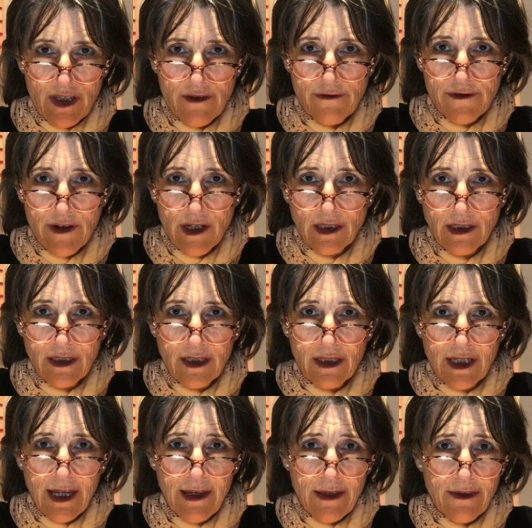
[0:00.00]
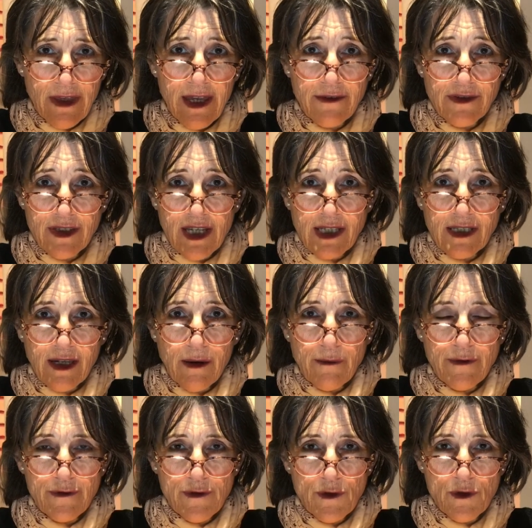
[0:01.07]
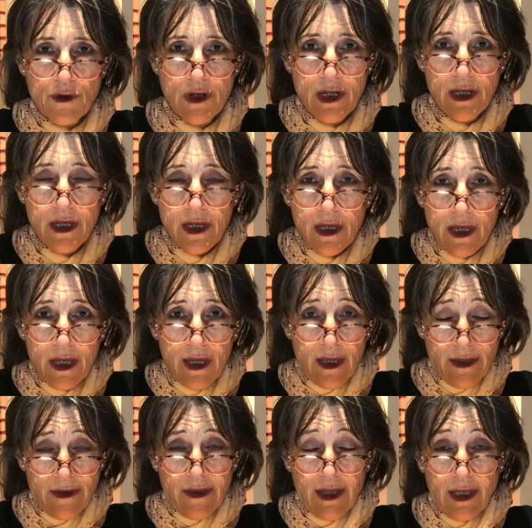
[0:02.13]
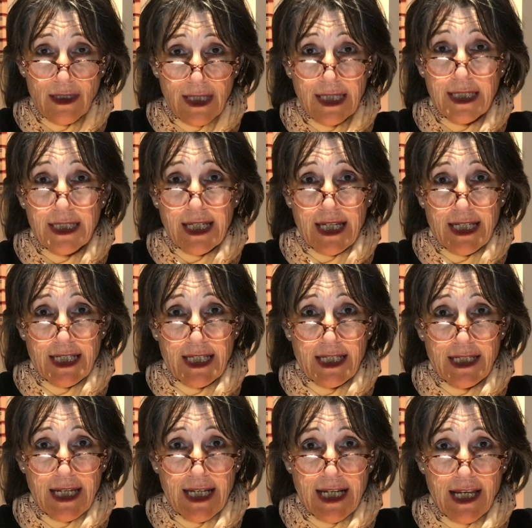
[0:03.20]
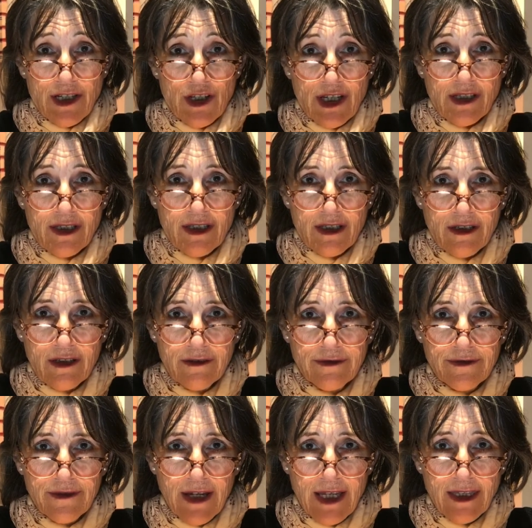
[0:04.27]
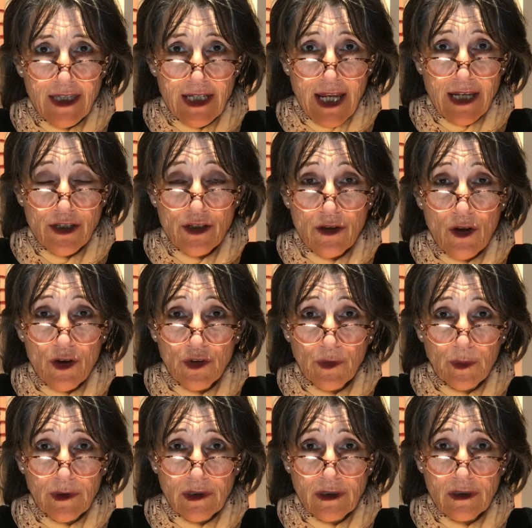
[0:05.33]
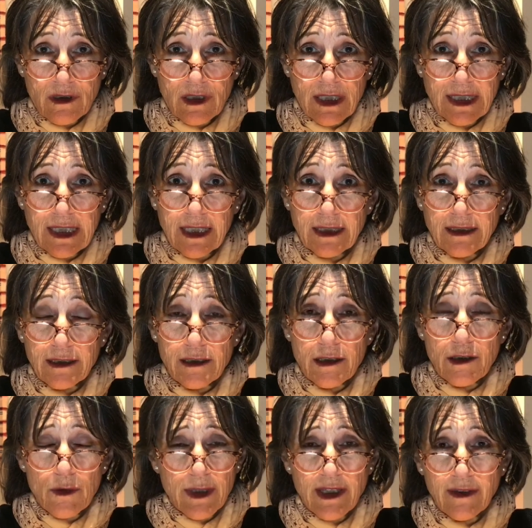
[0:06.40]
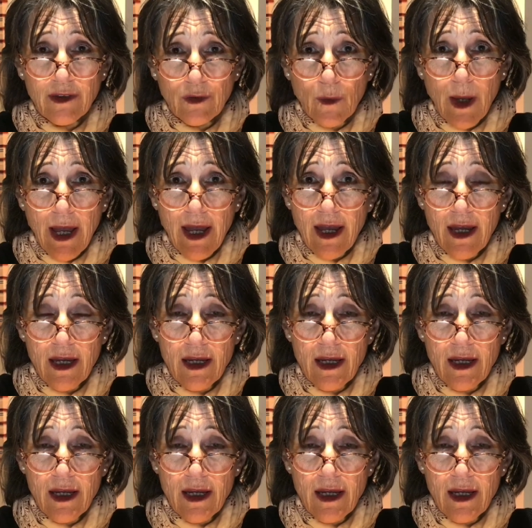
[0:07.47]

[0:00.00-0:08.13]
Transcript: Fund that they have set up for the dedicated NHS staff at the National Hospital at London Queen Square.